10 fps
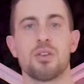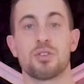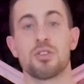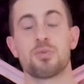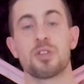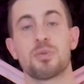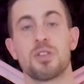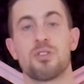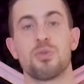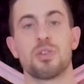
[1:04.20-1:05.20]
So this brings me to
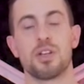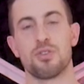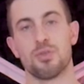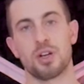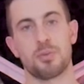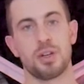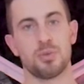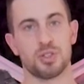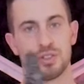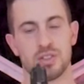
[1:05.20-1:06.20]
the tool that I do recommend,
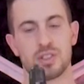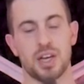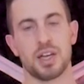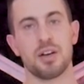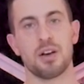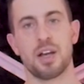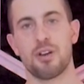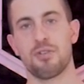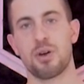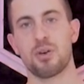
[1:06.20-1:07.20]
which is this guy here. And
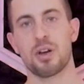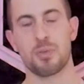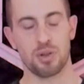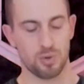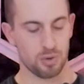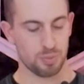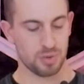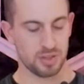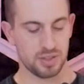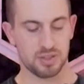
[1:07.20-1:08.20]
I found it at my local
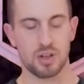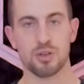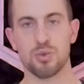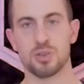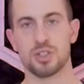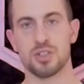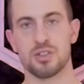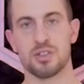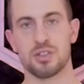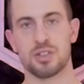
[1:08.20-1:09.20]
Princess Auto, which
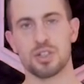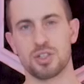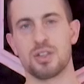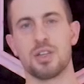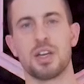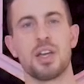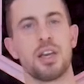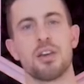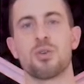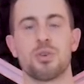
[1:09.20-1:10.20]
is essentially the
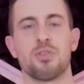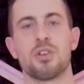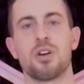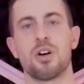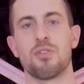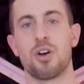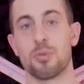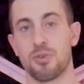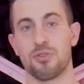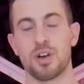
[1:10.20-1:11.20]
Canadian equivalent of
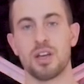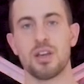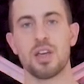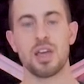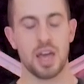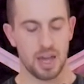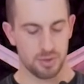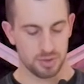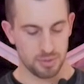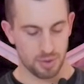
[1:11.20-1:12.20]
Harbor Freight. And it
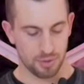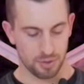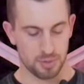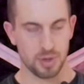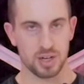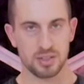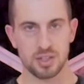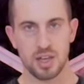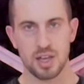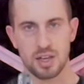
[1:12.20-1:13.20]
was about 30
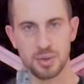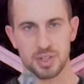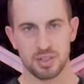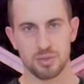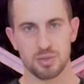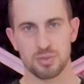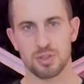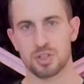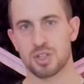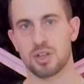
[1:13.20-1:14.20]
bucks. Now I did do some
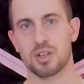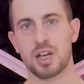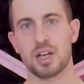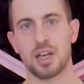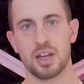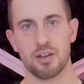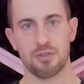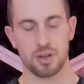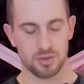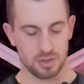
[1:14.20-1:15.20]
searching online and I
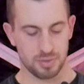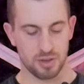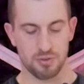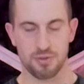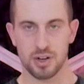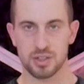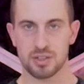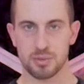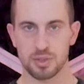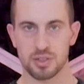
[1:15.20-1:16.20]
found something very
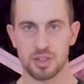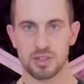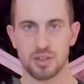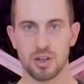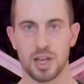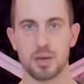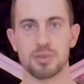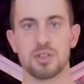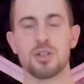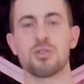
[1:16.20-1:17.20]
similar to this on
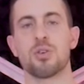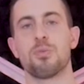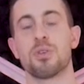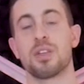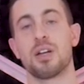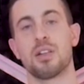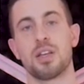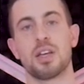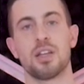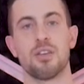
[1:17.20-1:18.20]
Amazon. So I'll put that
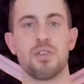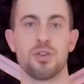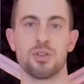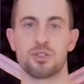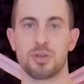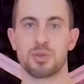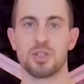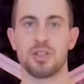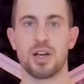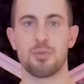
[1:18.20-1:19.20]
link in the video
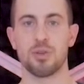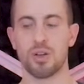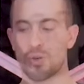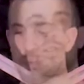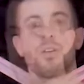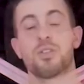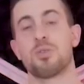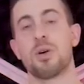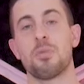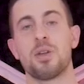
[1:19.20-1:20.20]
description down below. And so
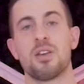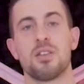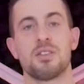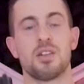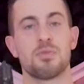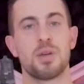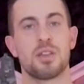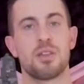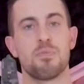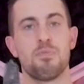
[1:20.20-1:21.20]
in my opinion, this does
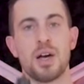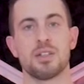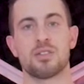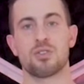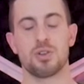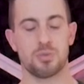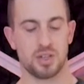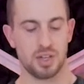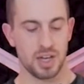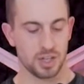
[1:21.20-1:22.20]
make the best crimped
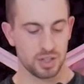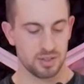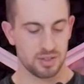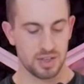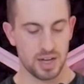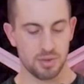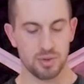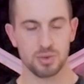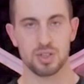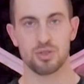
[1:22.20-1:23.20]
connections. Now
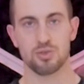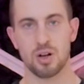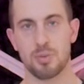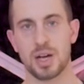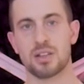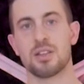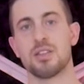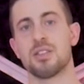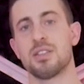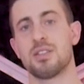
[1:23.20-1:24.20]
the only drawback to
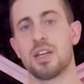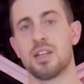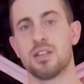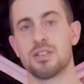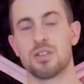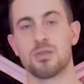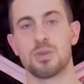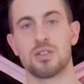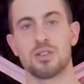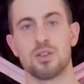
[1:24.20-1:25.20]
this is that it is a little
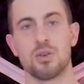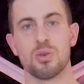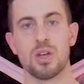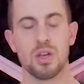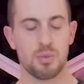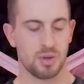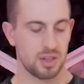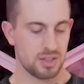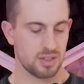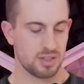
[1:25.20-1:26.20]
bit slow, but
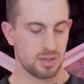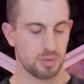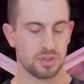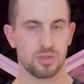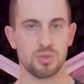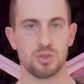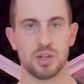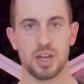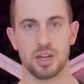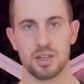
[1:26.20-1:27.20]
it is the simplest
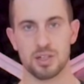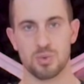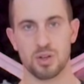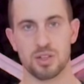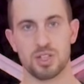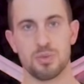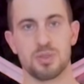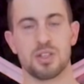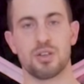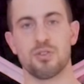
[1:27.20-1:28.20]
tool and it is one of the
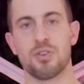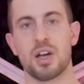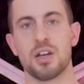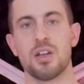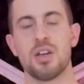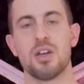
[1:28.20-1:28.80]
cheapest that you'll find.